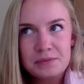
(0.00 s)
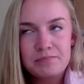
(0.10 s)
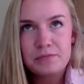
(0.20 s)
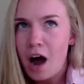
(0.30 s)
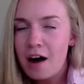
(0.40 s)

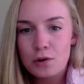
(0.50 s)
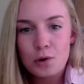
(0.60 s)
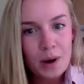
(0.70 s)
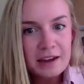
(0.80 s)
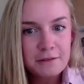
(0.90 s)
novel
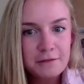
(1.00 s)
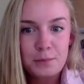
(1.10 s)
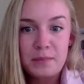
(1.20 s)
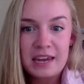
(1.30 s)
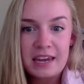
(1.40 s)
way for
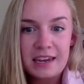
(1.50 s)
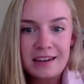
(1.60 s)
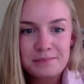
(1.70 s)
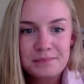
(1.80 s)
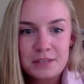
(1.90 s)

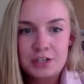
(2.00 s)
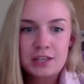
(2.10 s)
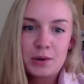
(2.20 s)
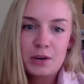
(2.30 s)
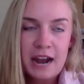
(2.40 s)
me, such that
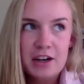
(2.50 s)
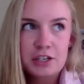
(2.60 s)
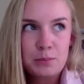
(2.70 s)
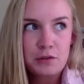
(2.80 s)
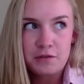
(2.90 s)
we could actually
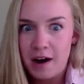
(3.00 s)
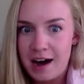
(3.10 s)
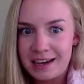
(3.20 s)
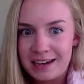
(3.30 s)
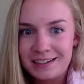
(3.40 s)

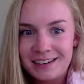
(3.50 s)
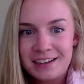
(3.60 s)
provide